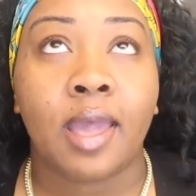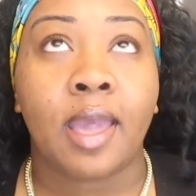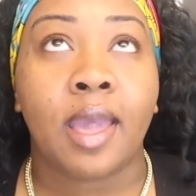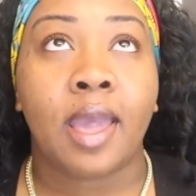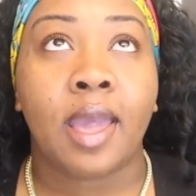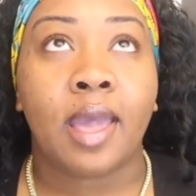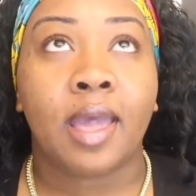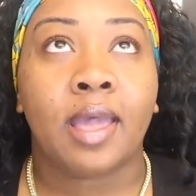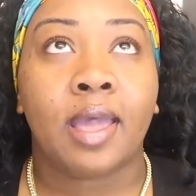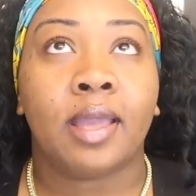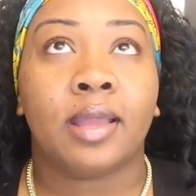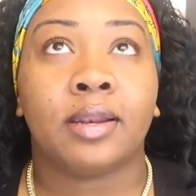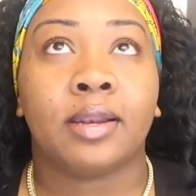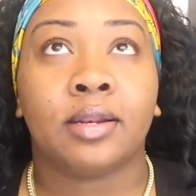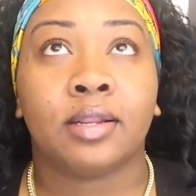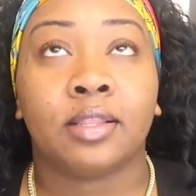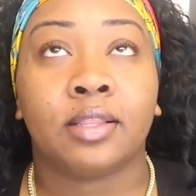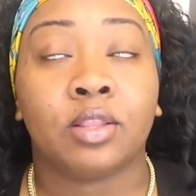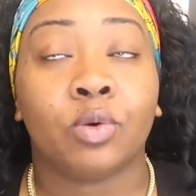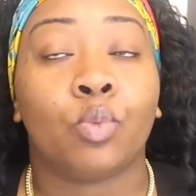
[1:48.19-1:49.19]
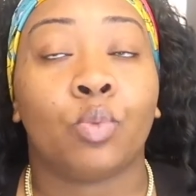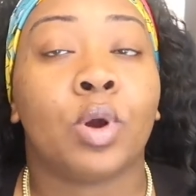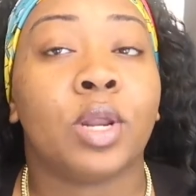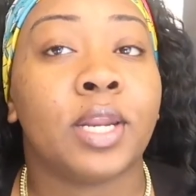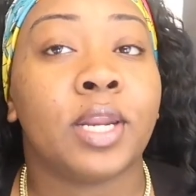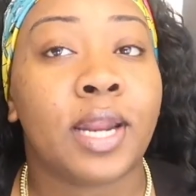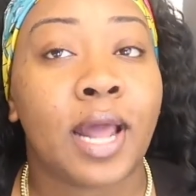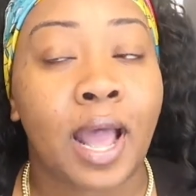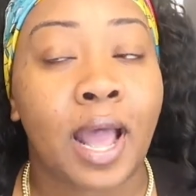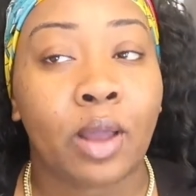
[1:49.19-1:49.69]
and the one
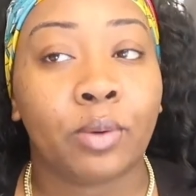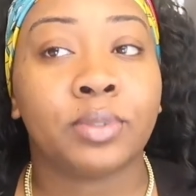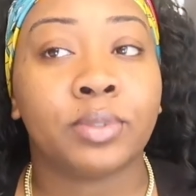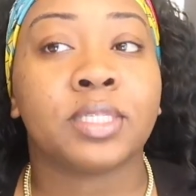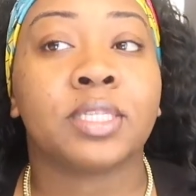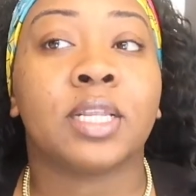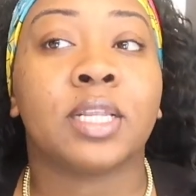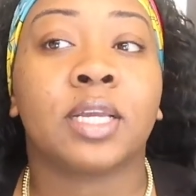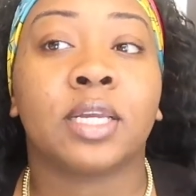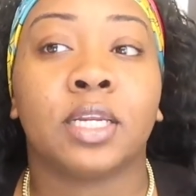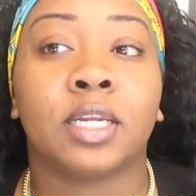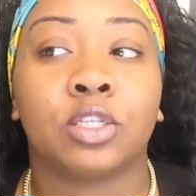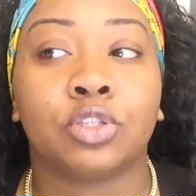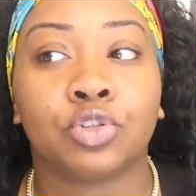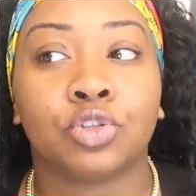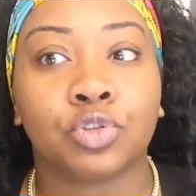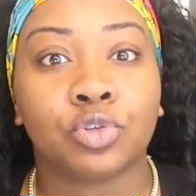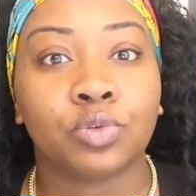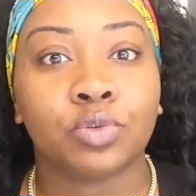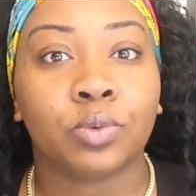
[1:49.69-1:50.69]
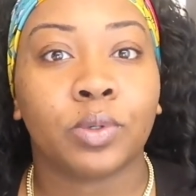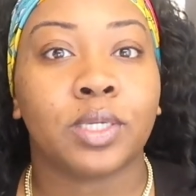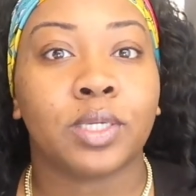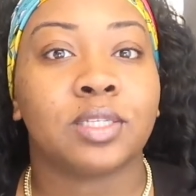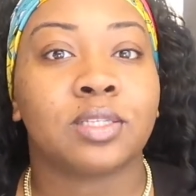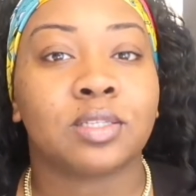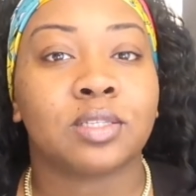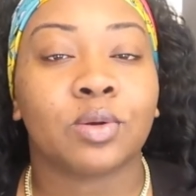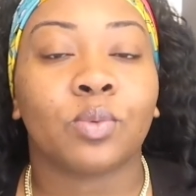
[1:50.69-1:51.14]
that I was looking into was